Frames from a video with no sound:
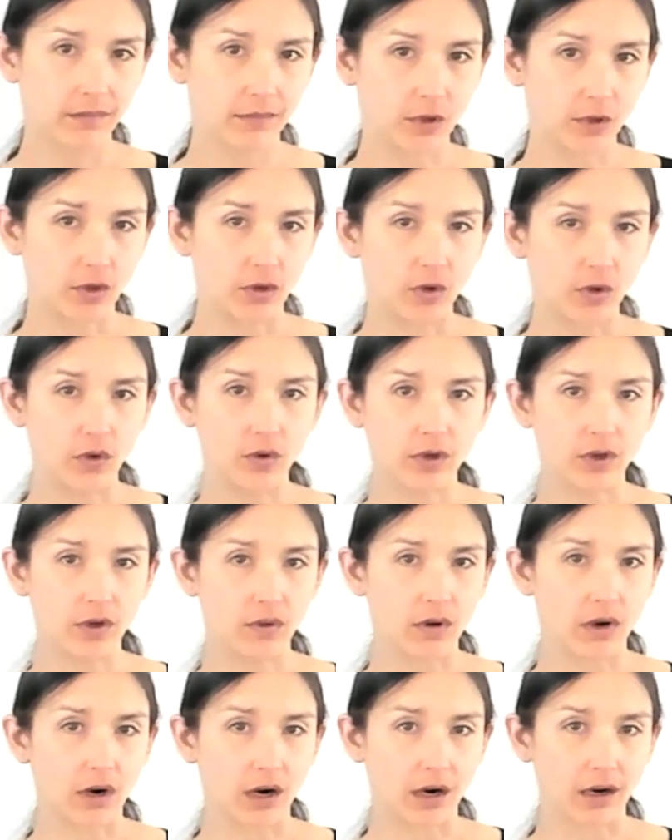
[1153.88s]
Who
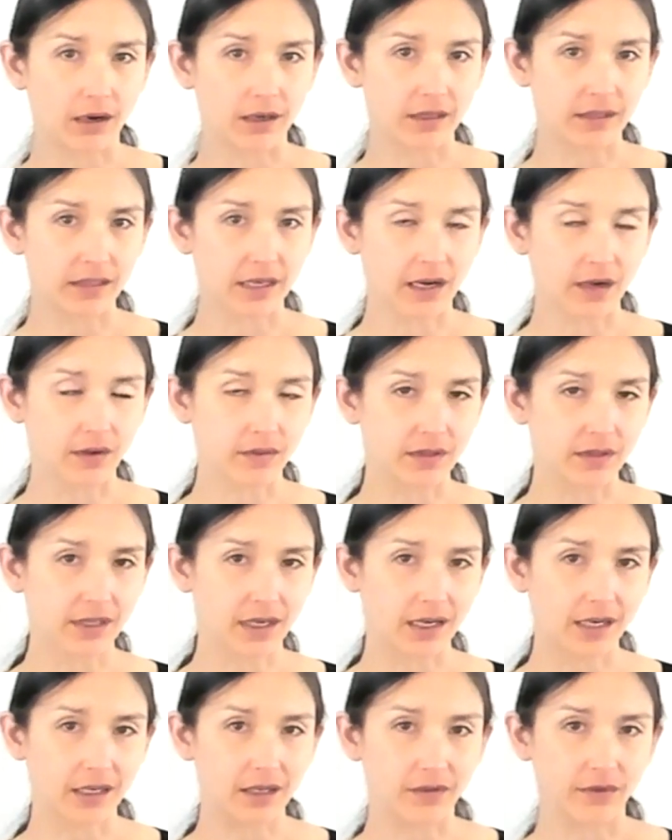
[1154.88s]
you are is
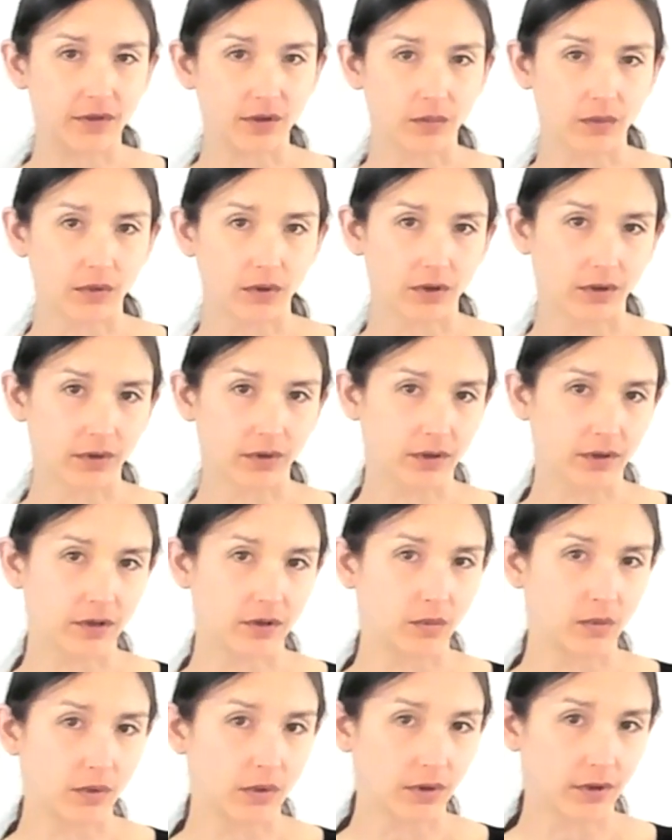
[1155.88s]
outside of the world. The
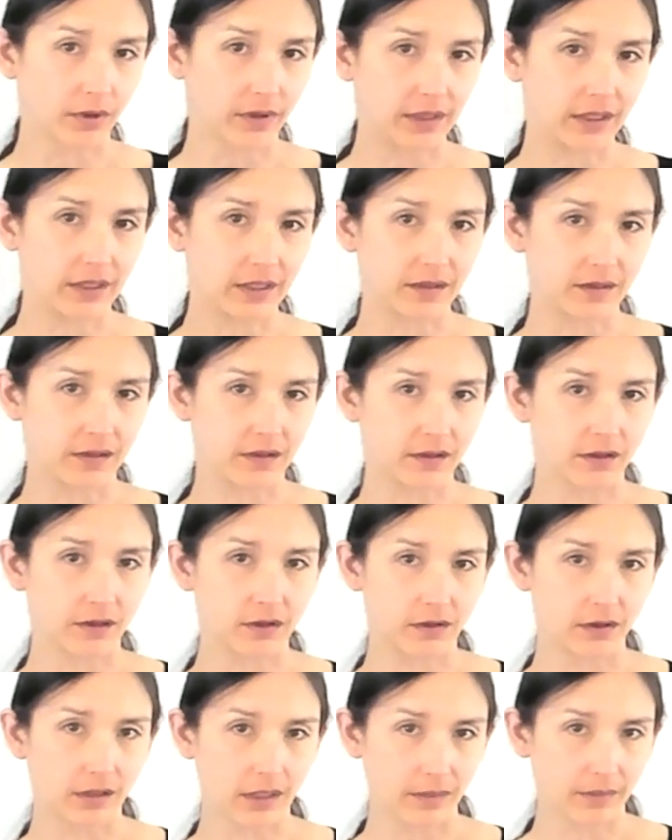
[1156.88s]
world is the
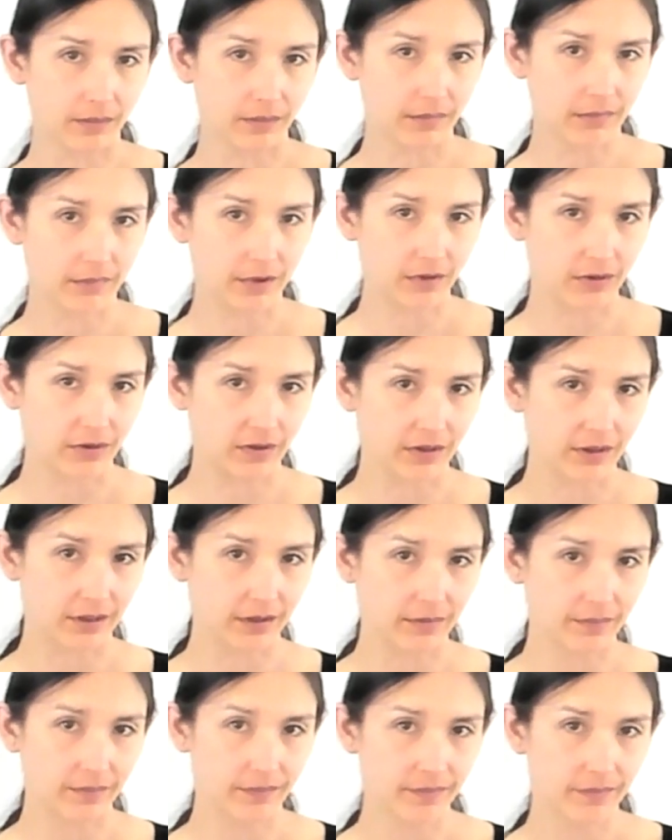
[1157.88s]
dream you see,
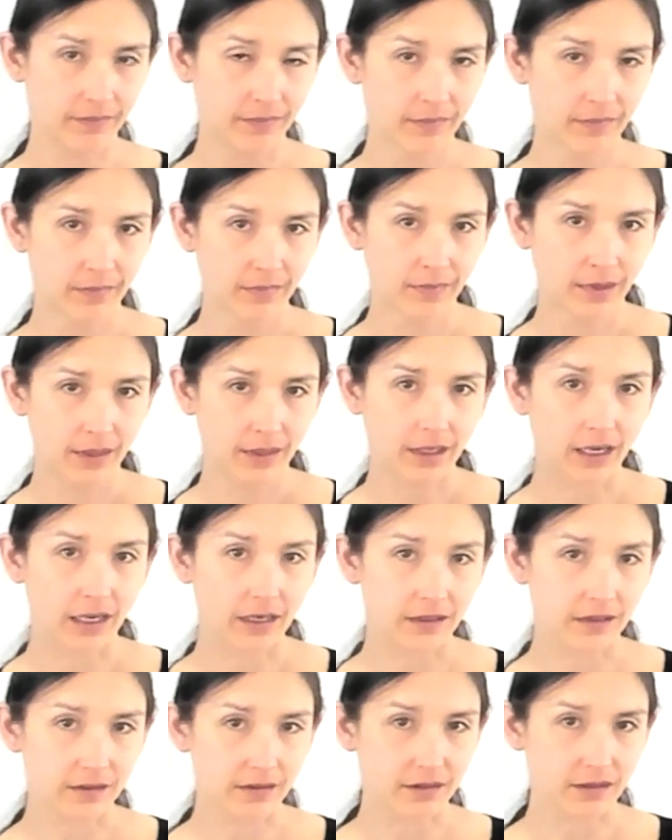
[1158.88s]

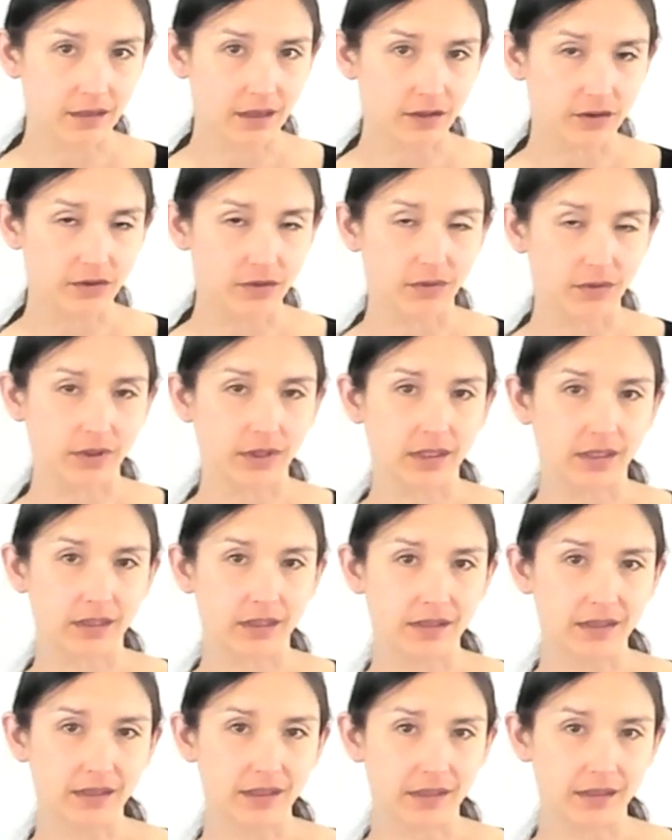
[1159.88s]
and does not truly
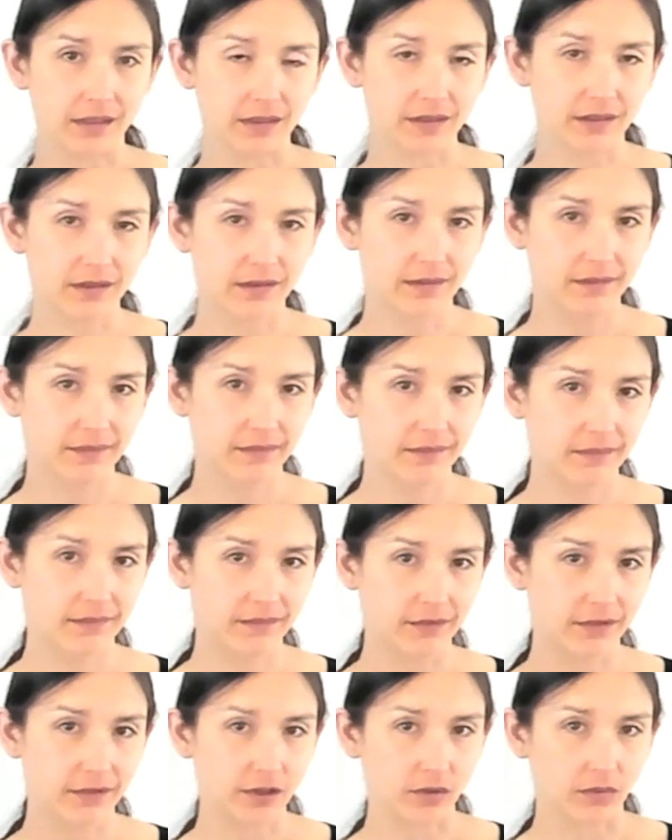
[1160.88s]
exist.
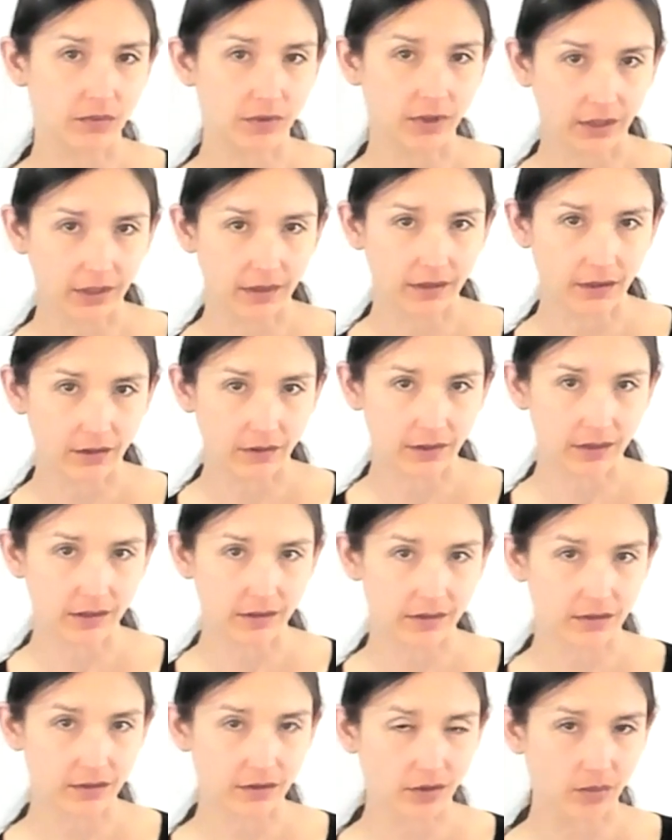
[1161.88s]
So, really, there
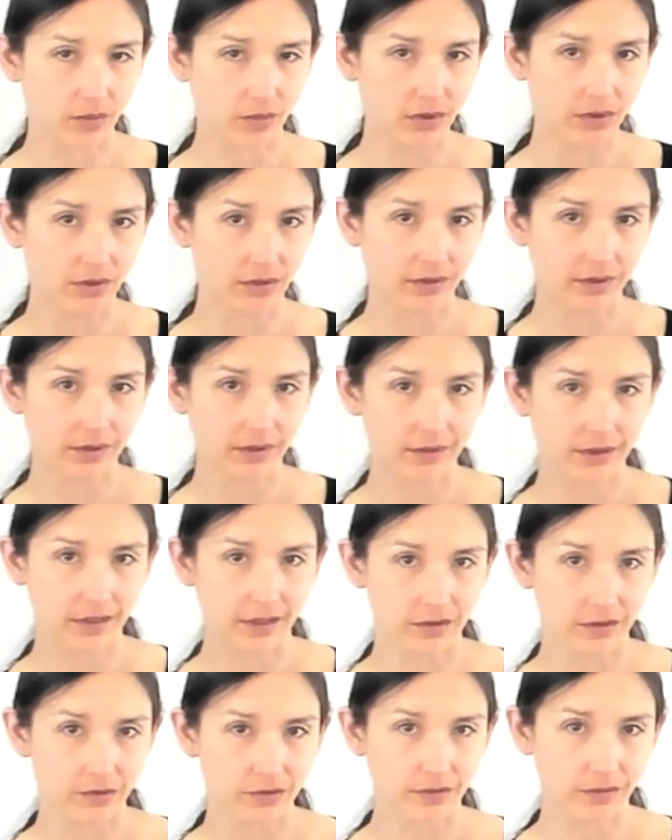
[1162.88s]
is no world
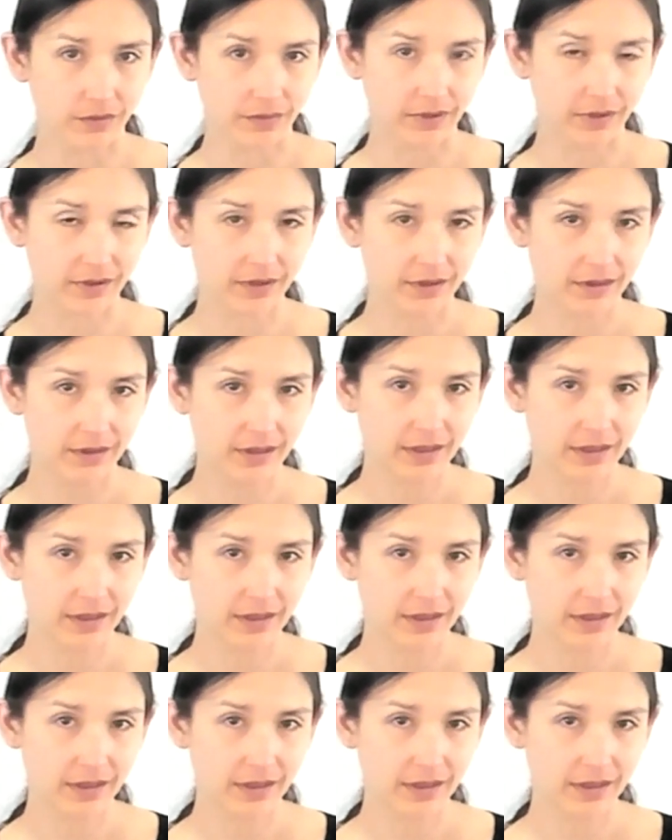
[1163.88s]
in truth.